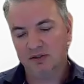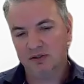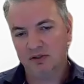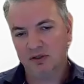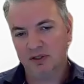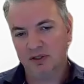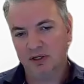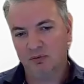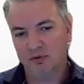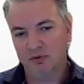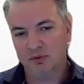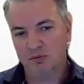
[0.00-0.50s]
And
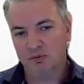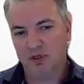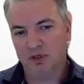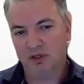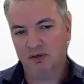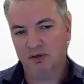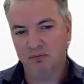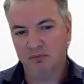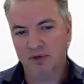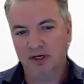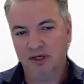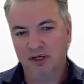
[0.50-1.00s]
so that was one of
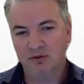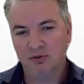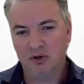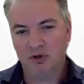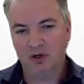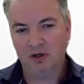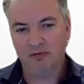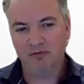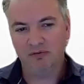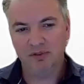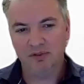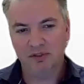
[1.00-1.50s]
the main
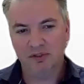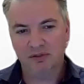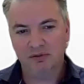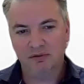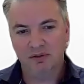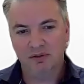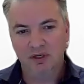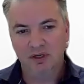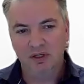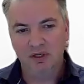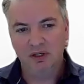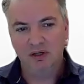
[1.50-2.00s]
drivers.